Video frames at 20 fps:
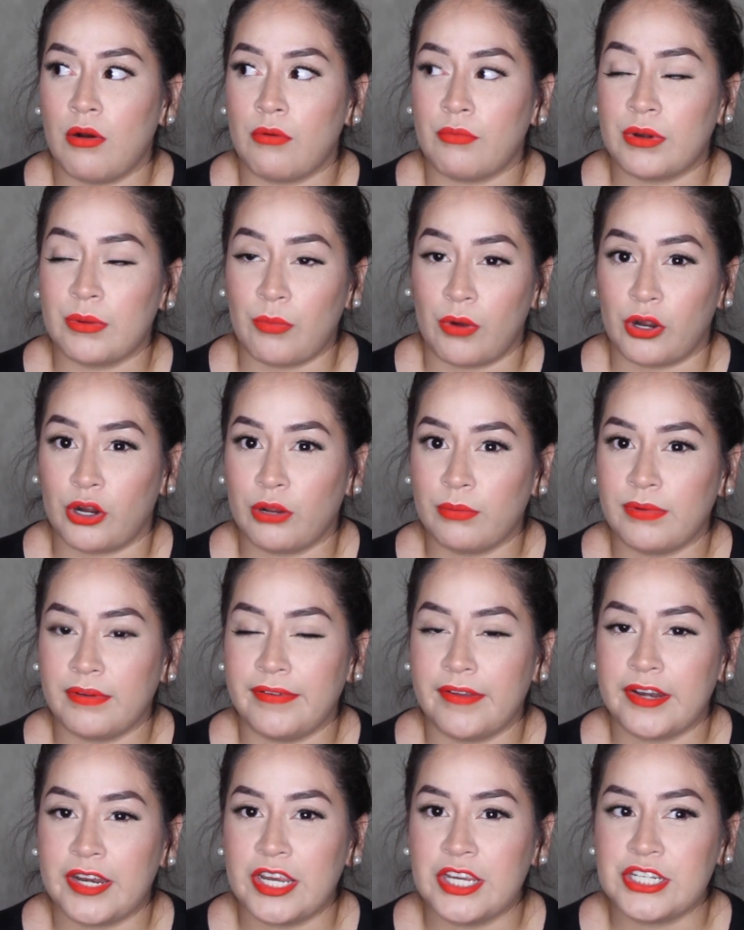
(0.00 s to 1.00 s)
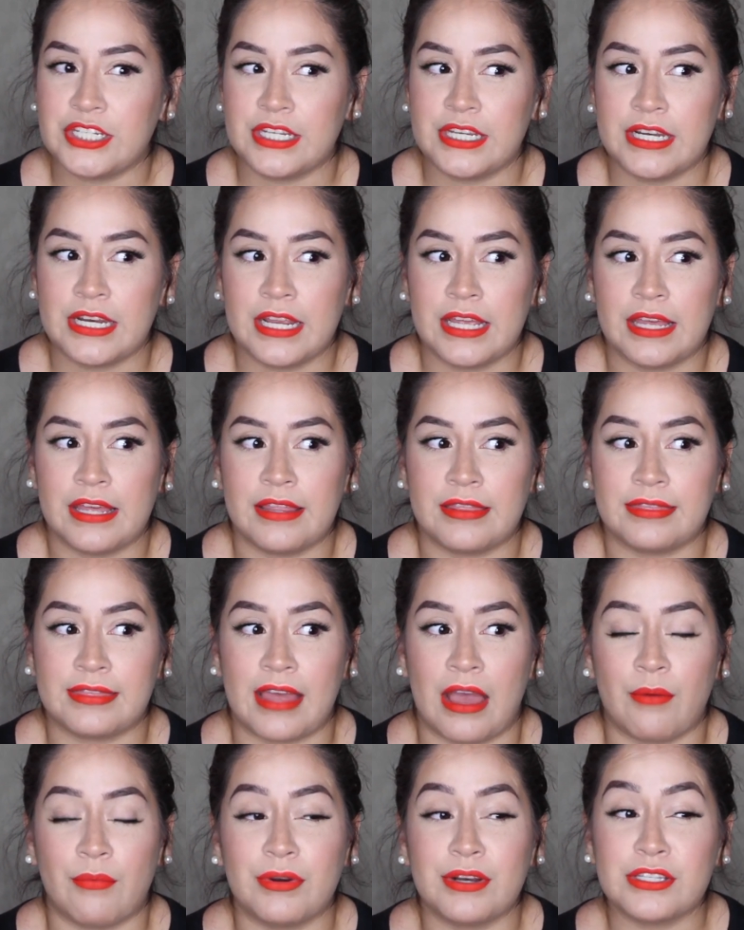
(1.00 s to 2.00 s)
Remarkable foundation.
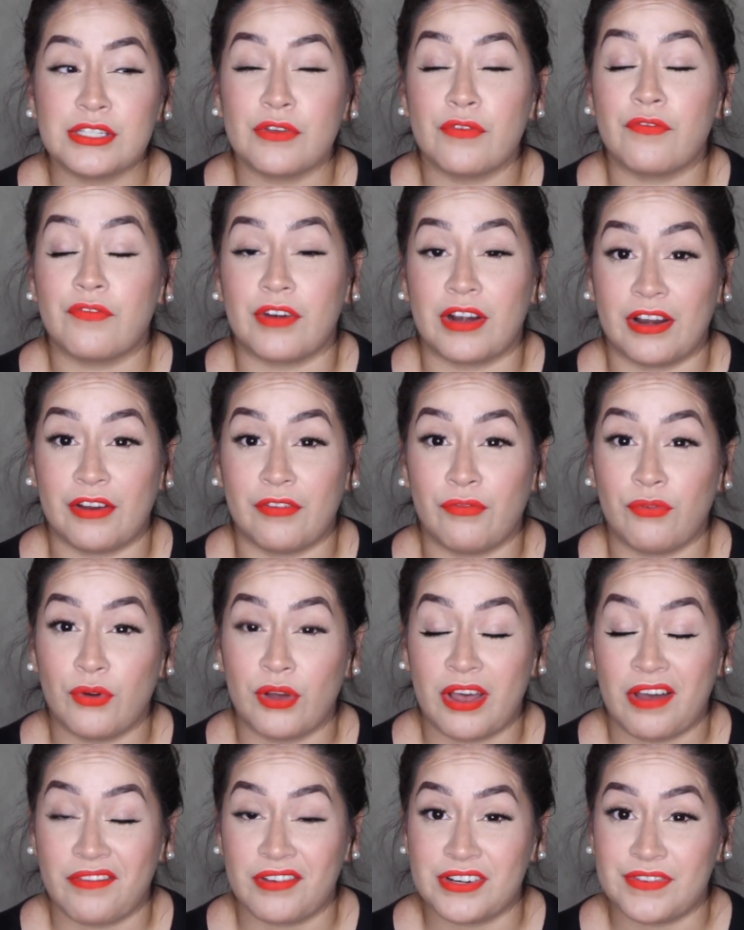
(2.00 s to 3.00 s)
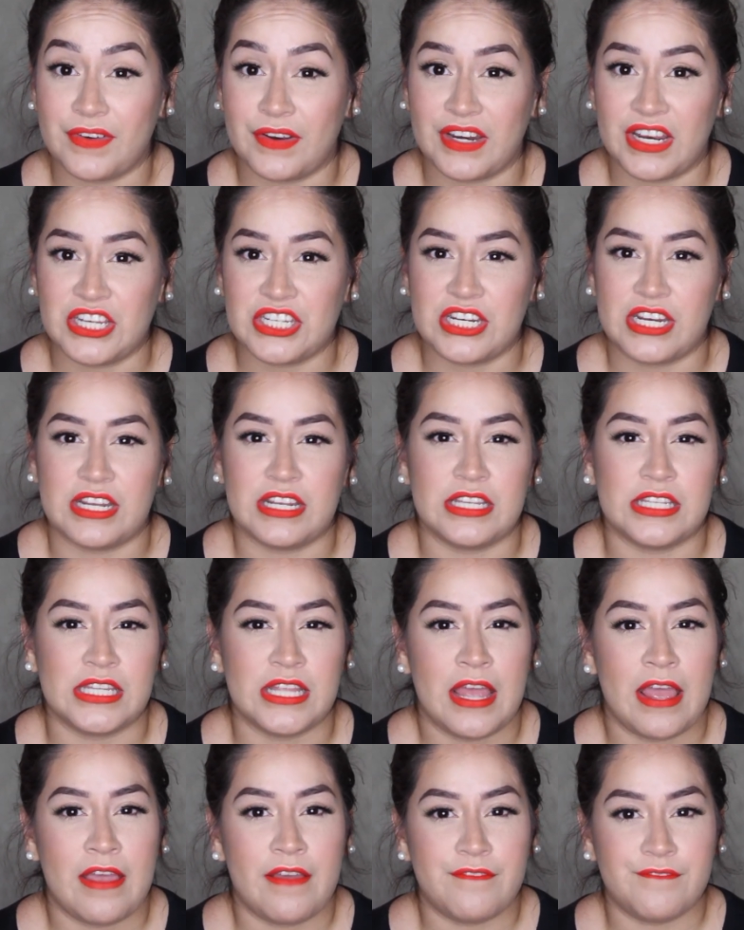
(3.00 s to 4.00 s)
That one is a very full coverage foundation and is
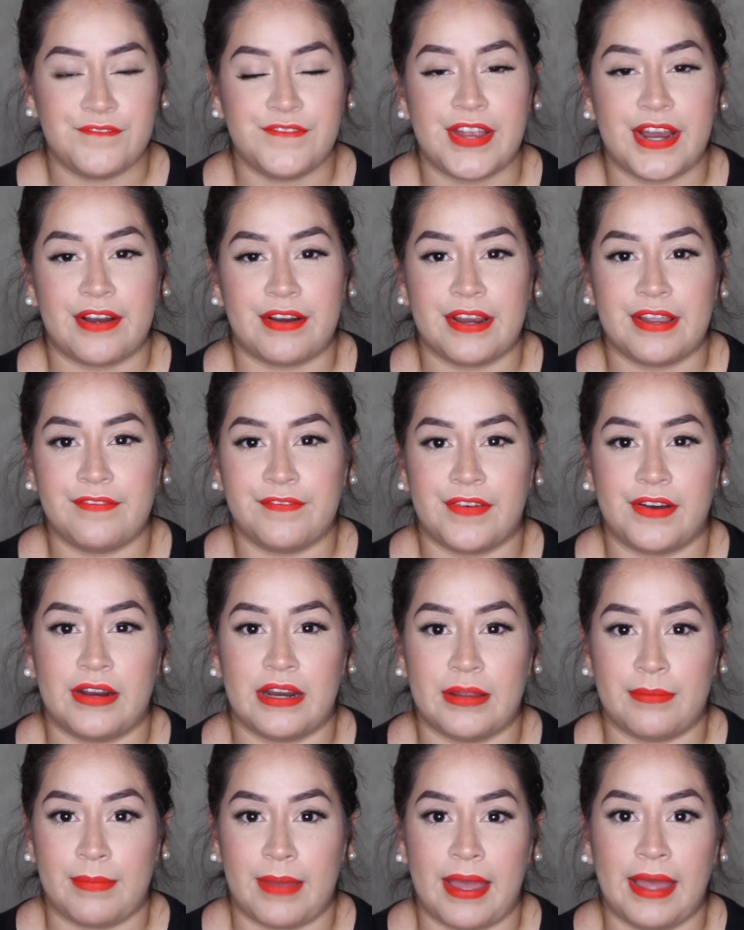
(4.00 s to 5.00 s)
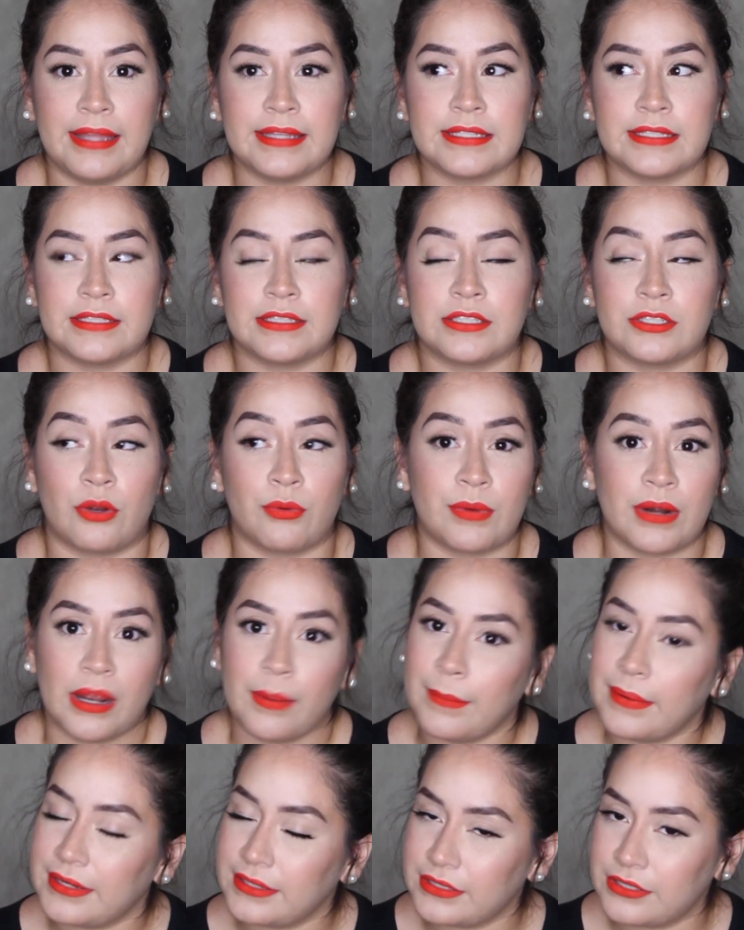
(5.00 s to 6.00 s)
very, very matte. Don't
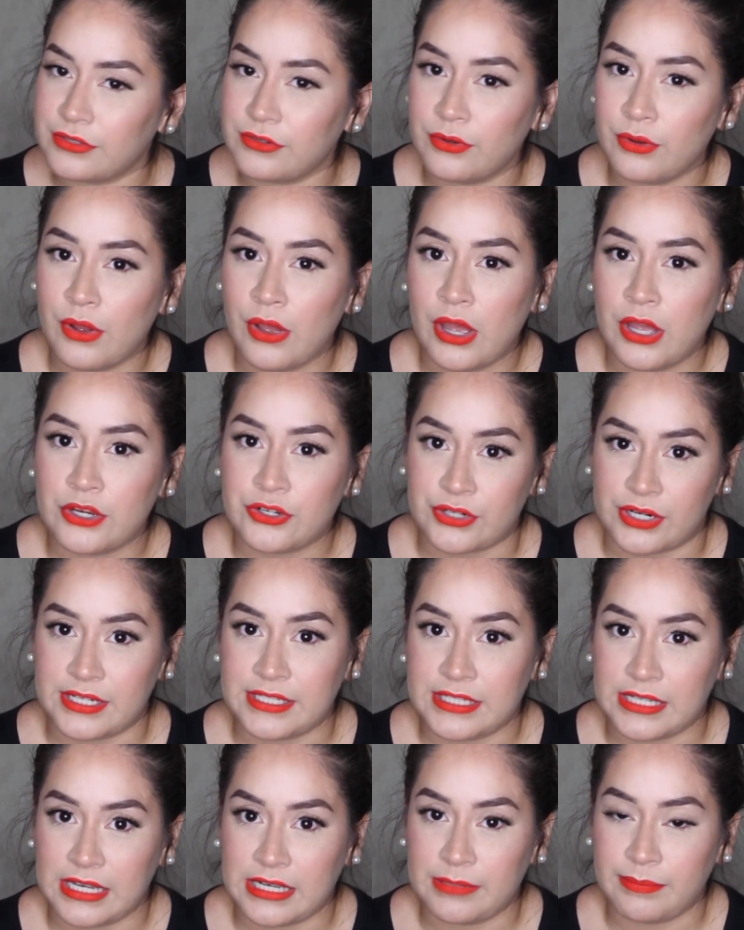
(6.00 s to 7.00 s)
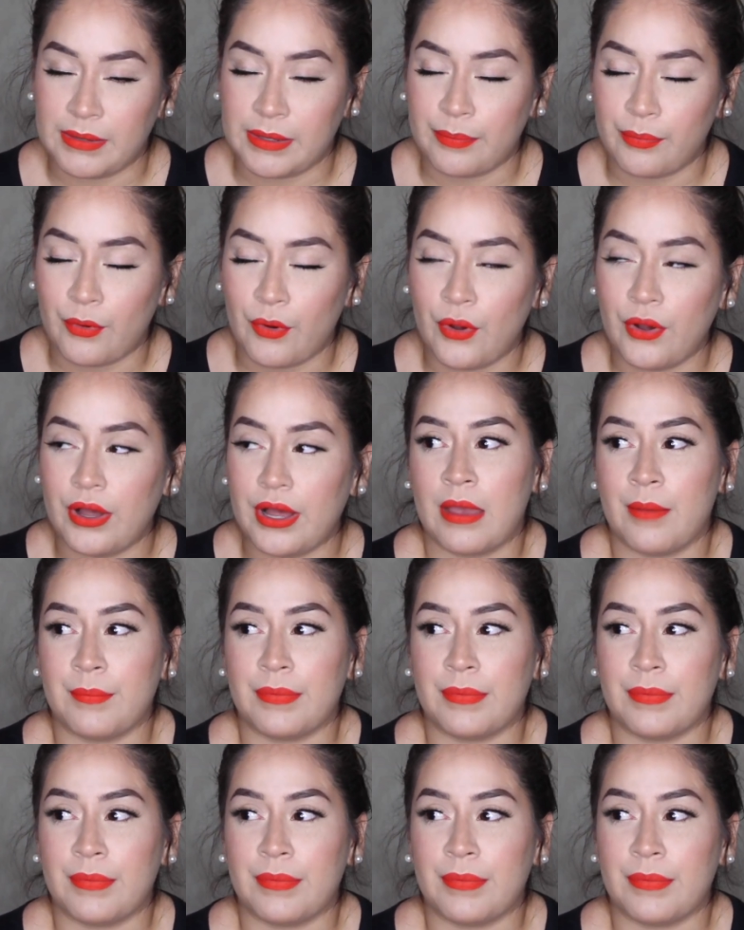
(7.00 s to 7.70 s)
recommend it to dry skin people.